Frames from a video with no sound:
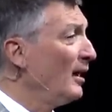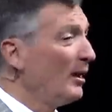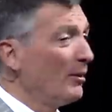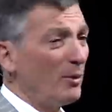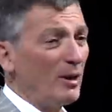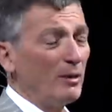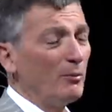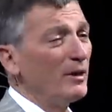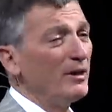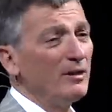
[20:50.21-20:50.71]

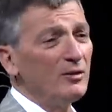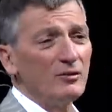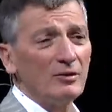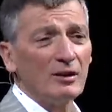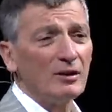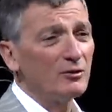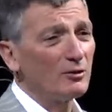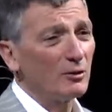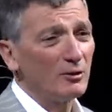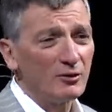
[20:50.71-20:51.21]
By the way, these
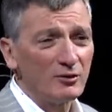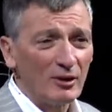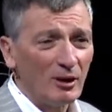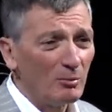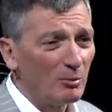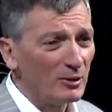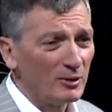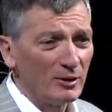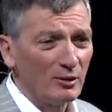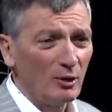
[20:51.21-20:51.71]
things are
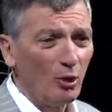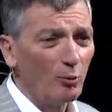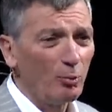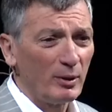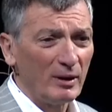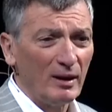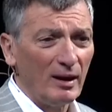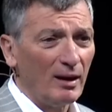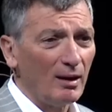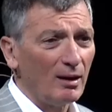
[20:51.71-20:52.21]
assembled in
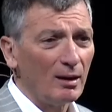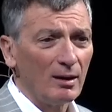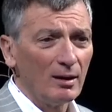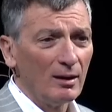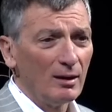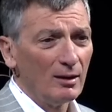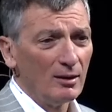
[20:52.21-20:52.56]
open air.